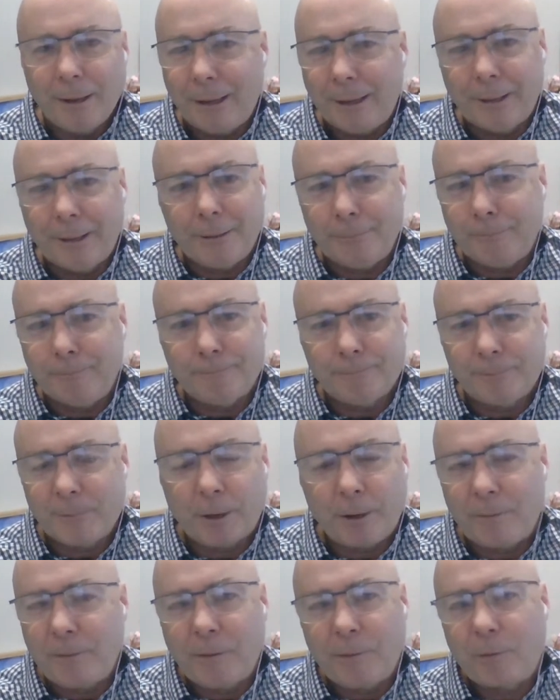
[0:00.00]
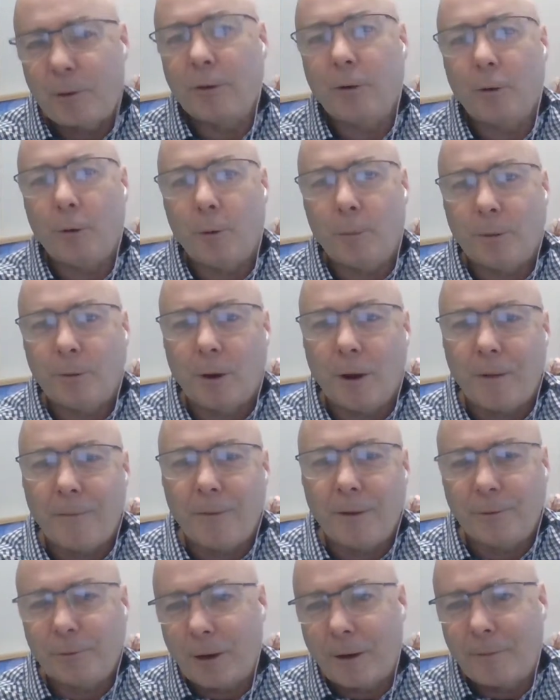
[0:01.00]
if you've got an Uber
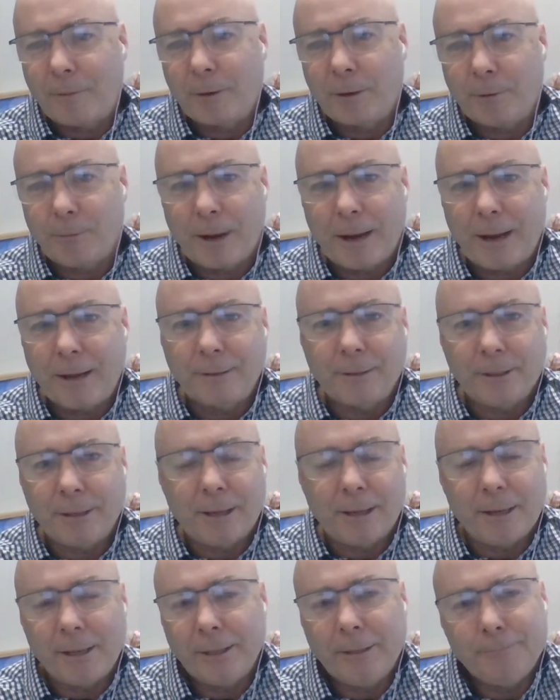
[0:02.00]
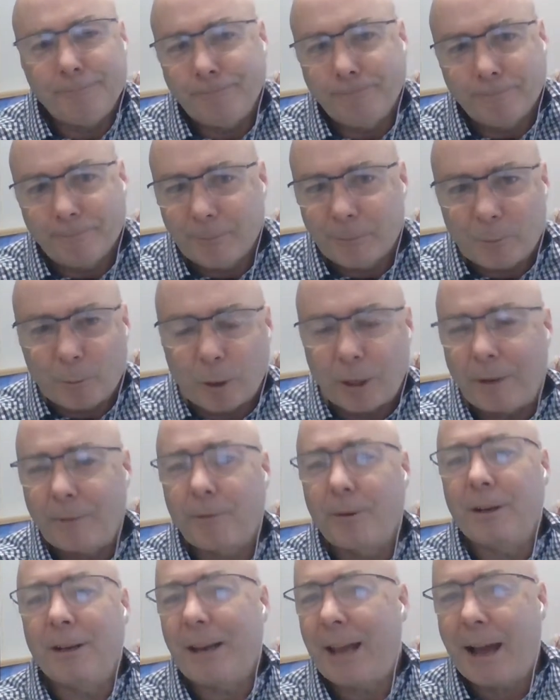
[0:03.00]
driver driving you around in an
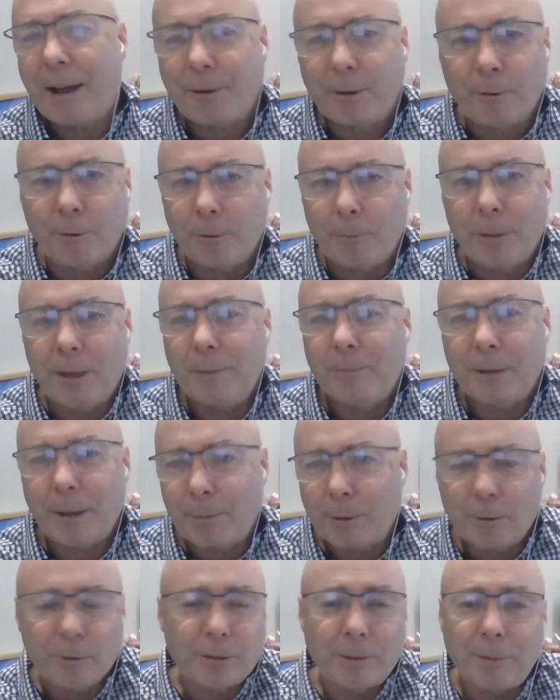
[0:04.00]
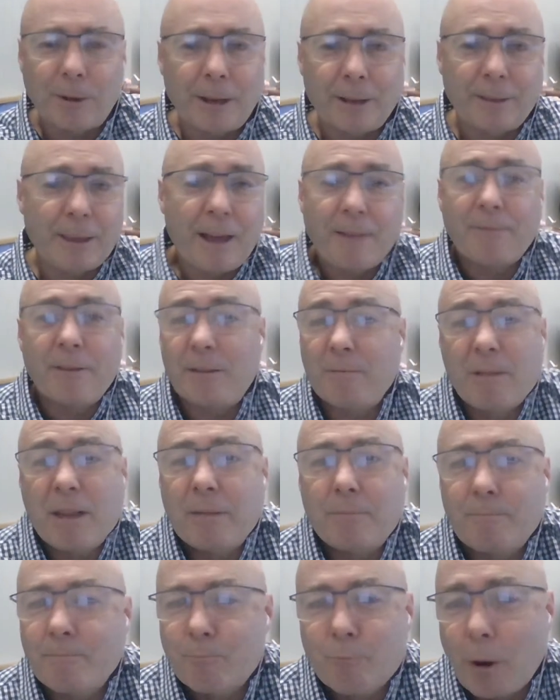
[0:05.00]
Audi or a BMW or something like that,
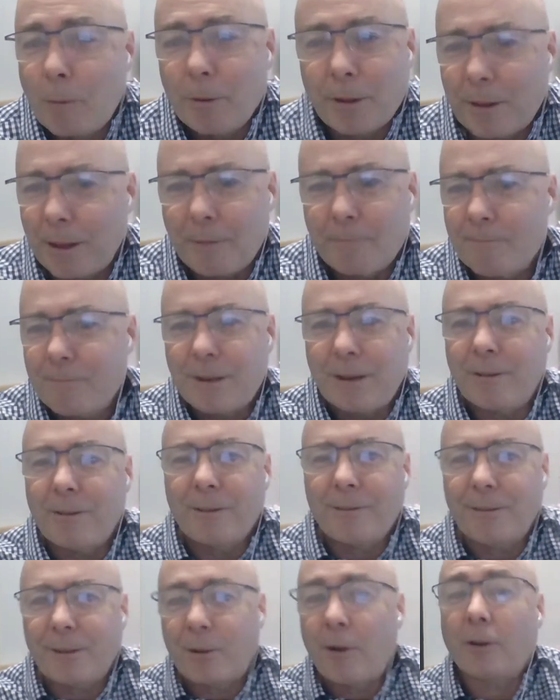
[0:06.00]
then probably the